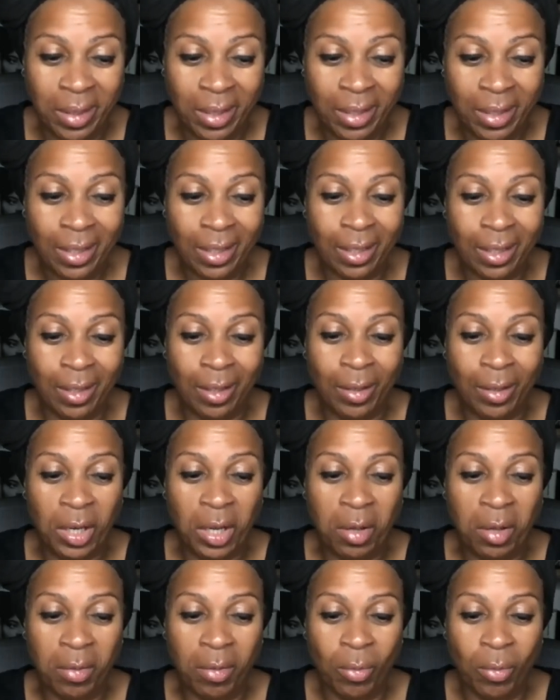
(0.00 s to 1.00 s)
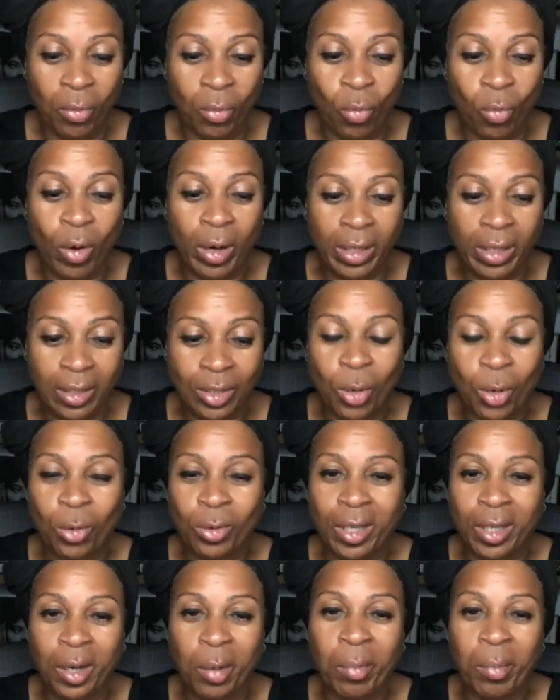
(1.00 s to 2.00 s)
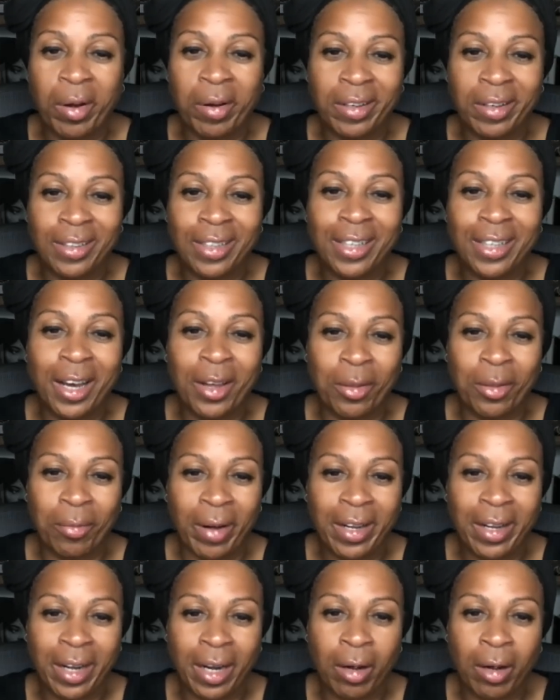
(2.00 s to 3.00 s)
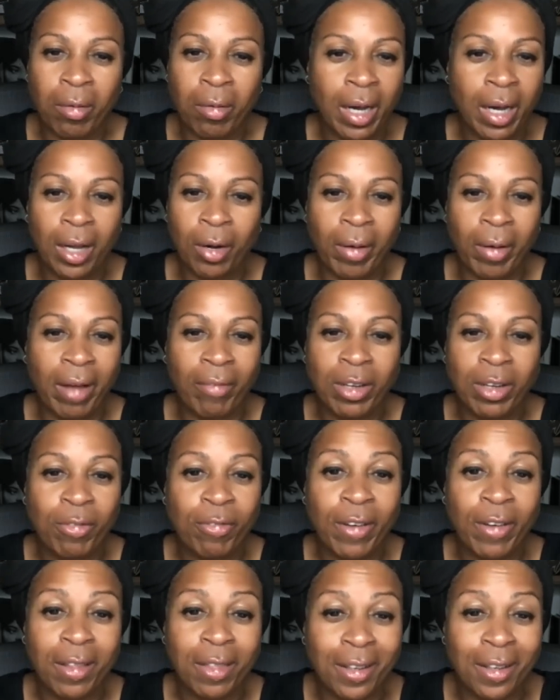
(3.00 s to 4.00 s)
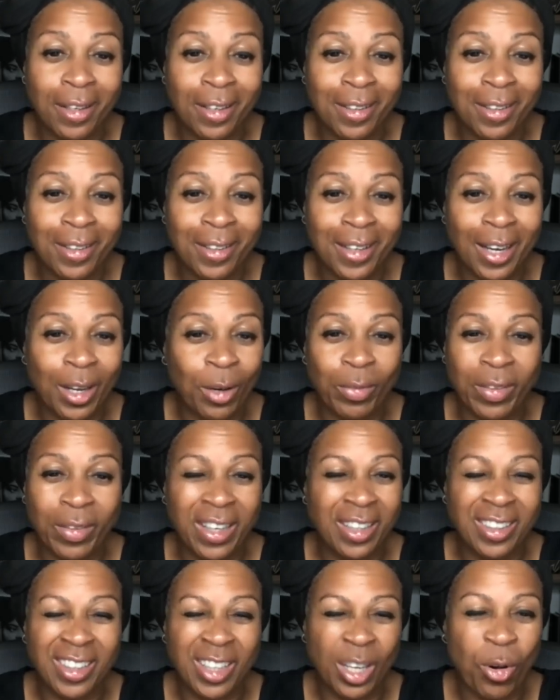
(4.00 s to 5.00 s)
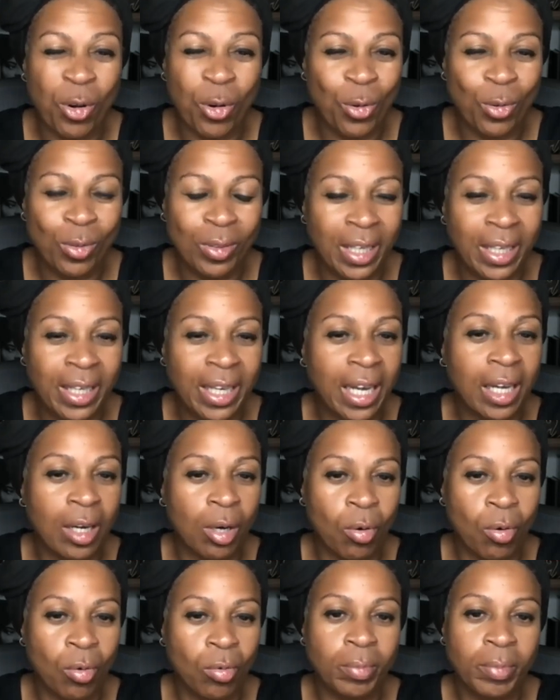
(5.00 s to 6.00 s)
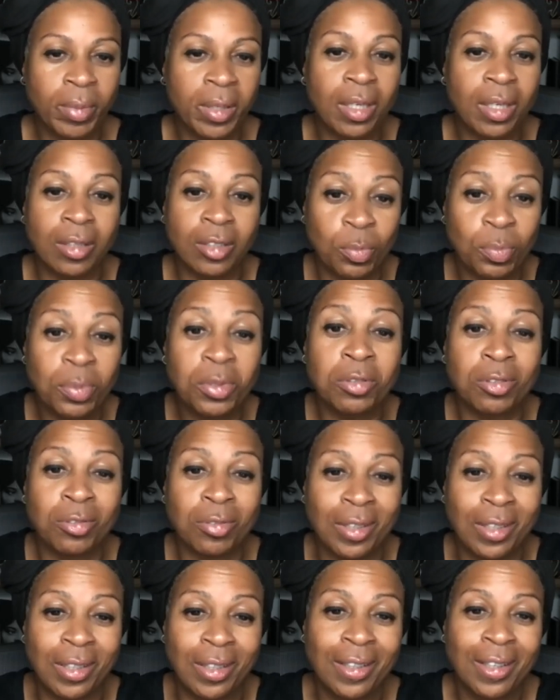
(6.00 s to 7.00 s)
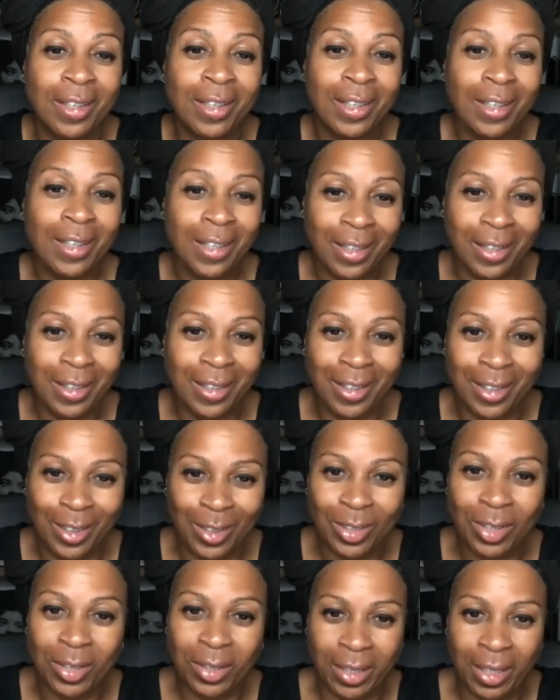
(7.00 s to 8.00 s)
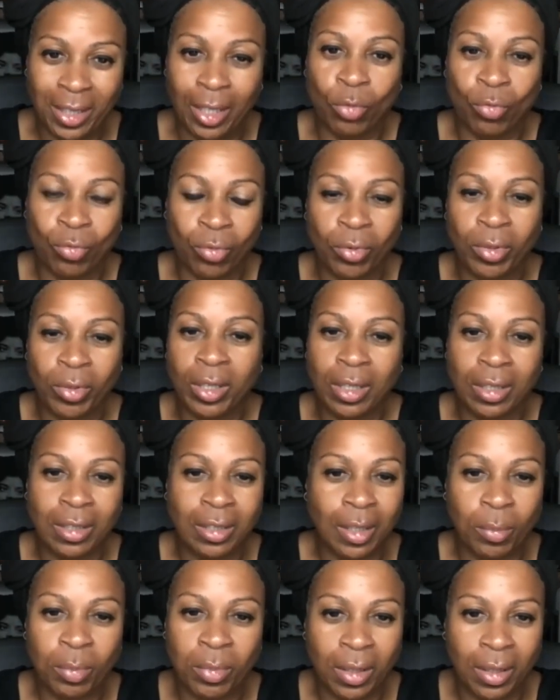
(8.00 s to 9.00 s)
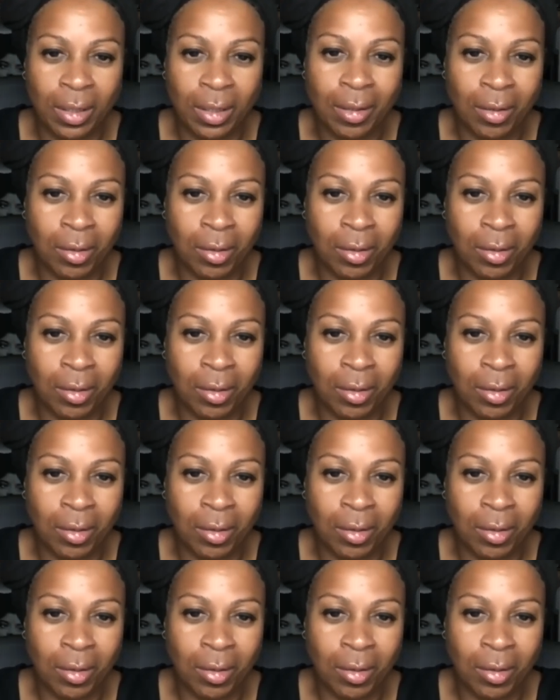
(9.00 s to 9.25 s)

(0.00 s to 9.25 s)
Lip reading: in what is holding America together right now. I don't have any faith in it. I don't think it can't hold, because spiritually it is, again, rooted in something